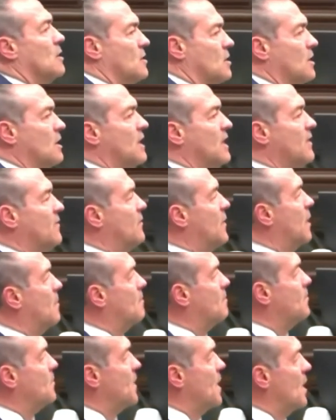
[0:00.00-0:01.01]
to leave them.
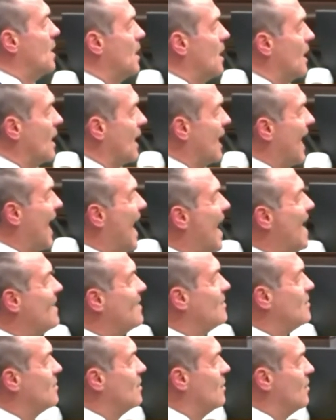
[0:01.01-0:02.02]

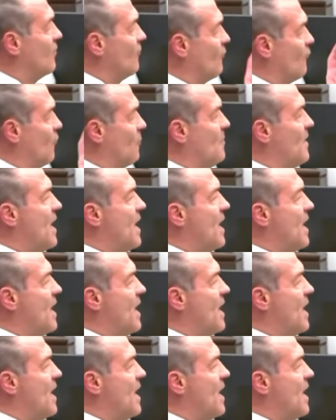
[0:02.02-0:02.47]
Kyle, from